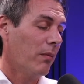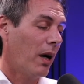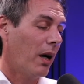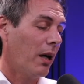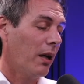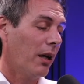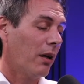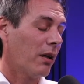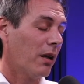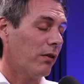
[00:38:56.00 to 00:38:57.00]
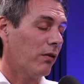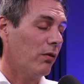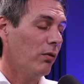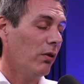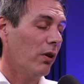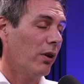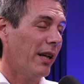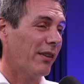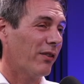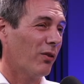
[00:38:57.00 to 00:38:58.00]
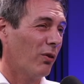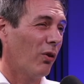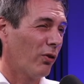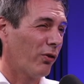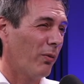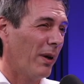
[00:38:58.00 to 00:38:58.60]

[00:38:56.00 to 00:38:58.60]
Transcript: I got to learn that also